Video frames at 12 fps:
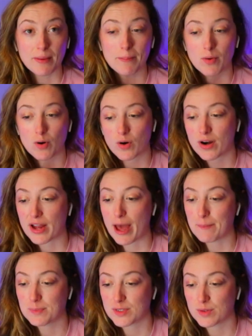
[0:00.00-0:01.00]
3 more
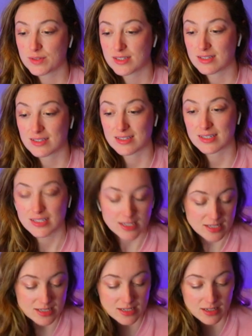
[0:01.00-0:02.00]
episodes in this
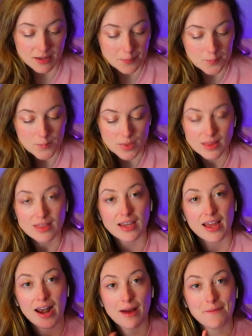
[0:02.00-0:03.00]
season,
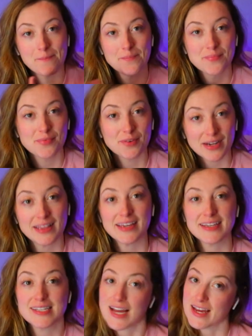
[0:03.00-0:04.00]
and I'm
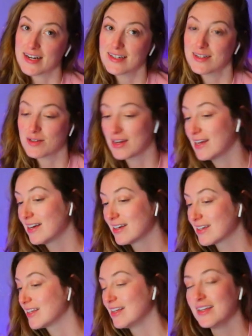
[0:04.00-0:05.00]
really excited to it.
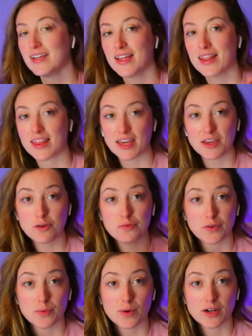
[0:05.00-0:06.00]
Thank
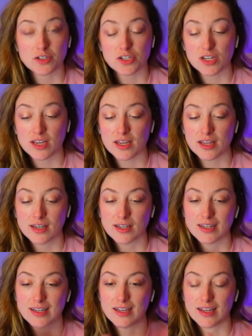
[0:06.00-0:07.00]
you for watching
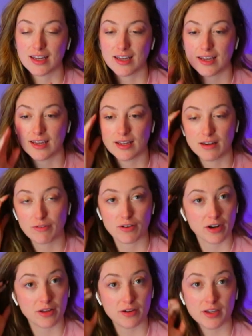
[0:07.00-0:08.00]
it. And
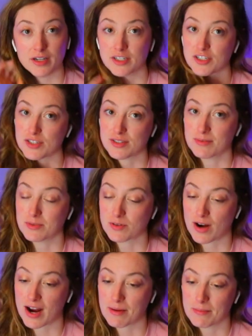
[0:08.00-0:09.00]
if you're new here, just
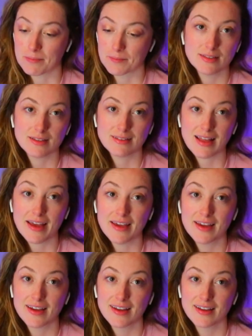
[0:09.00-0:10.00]
subscribe.
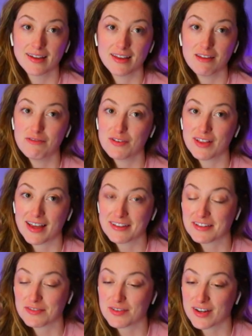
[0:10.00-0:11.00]
Like, if you
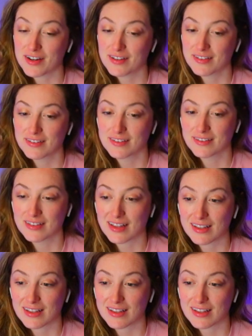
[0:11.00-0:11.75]
like this video.